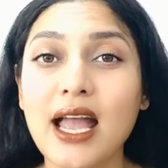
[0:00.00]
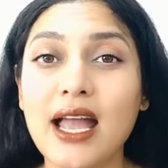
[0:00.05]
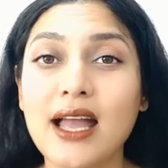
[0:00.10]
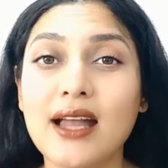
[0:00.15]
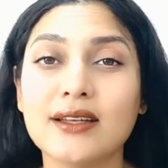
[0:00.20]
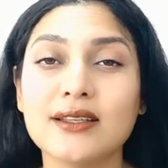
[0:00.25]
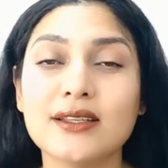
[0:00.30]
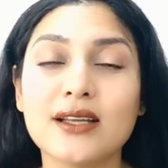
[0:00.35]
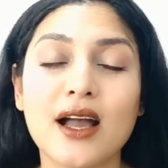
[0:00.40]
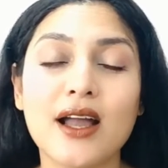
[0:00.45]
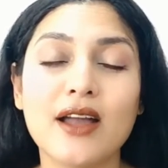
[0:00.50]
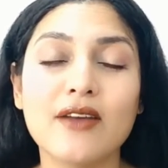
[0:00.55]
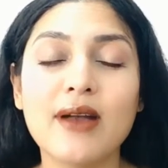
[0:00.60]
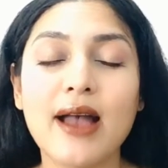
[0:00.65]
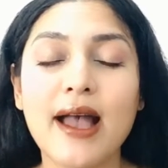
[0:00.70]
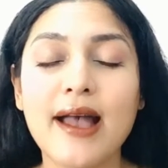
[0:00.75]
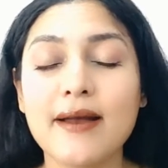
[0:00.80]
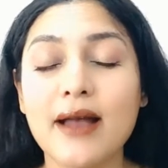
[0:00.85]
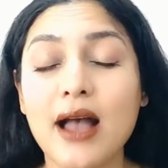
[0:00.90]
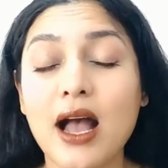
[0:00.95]
And i
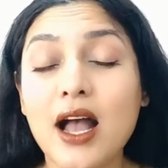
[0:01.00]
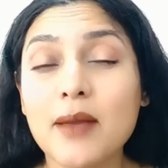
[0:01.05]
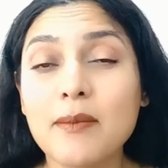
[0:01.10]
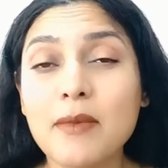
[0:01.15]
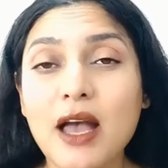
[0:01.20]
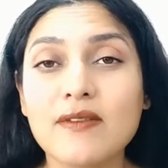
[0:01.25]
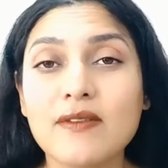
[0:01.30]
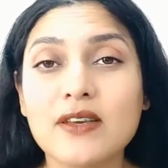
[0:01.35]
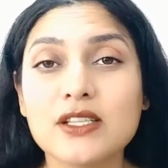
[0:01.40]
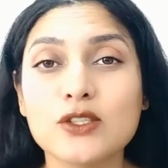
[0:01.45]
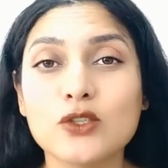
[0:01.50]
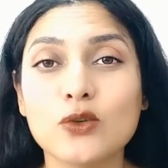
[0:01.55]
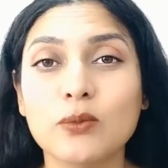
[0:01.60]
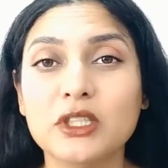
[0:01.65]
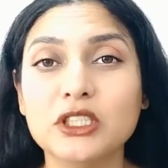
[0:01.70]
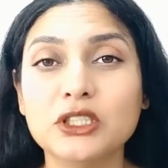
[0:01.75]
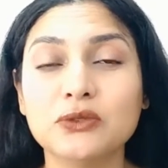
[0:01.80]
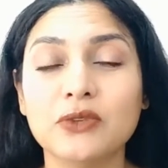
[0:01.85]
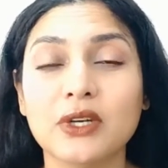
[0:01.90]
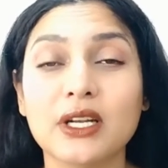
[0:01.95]
ha I'm having so
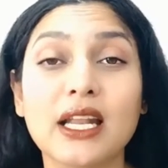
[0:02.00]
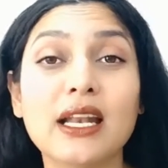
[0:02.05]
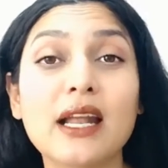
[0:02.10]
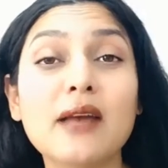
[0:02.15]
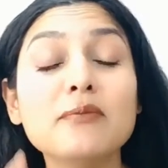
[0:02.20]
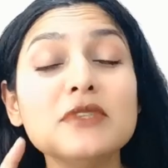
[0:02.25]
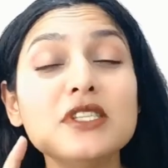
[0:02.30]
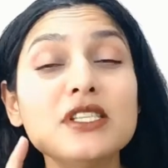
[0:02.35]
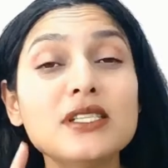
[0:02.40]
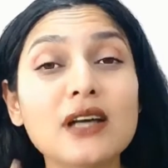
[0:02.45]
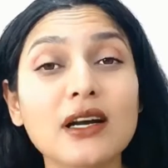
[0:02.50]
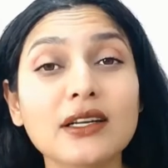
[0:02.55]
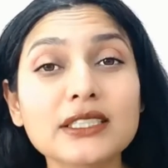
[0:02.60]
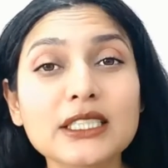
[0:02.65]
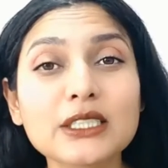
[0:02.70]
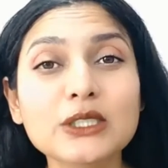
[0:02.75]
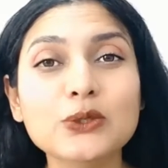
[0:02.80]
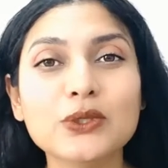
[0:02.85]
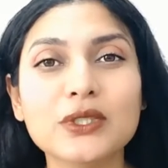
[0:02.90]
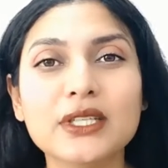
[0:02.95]
much fun, and I'm
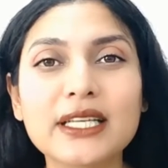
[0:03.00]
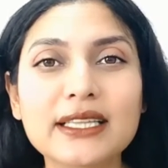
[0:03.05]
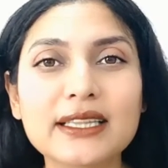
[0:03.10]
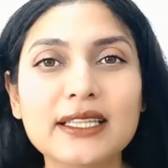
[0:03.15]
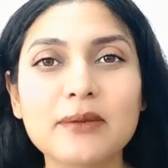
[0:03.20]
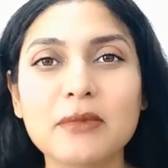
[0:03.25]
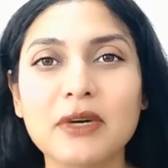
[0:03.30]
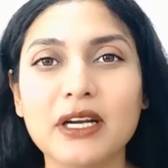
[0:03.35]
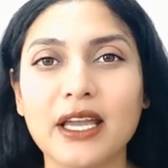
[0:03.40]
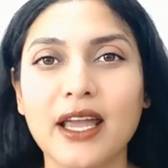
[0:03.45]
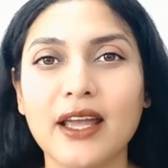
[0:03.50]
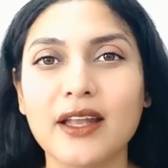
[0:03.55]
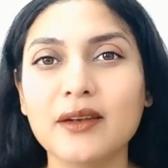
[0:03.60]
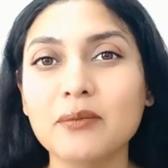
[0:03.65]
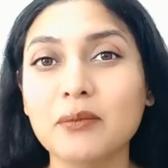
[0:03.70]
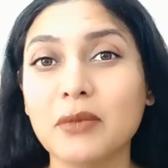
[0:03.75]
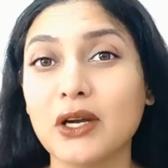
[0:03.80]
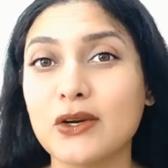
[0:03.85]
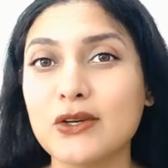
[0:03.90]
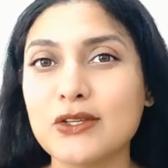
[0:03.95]
starting to read them again
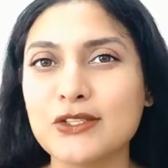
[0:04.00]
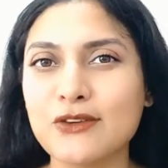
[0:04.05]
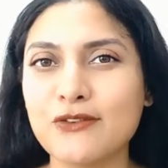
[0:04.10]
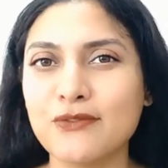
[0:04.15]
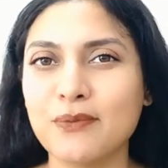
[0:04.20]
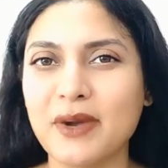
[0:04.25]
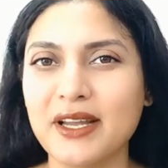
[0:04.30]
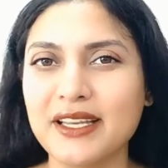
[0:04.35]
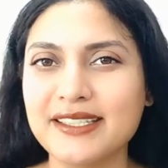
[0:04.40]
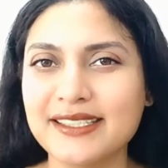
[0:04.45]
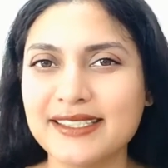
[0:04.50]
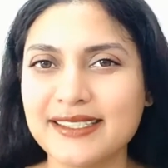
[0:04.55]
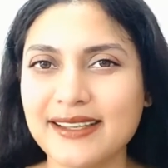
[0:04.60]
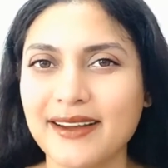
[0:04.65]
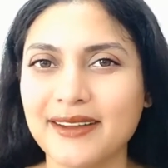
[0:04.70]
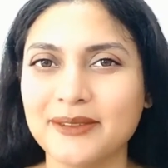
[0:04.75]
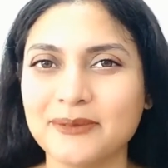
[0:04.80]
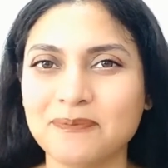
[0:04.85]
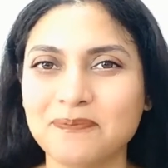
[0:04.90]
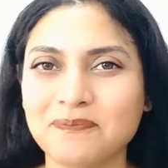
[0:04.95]
because of my
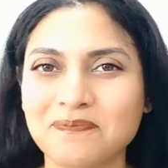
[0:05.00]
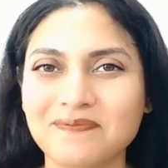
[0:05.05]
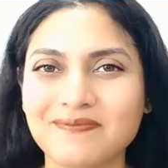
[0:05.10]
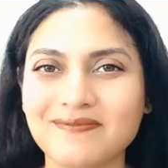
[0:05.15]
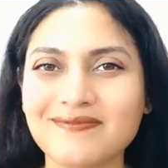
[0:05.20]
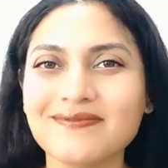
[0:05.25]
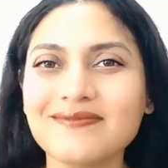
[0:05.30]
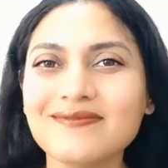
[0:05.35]
son.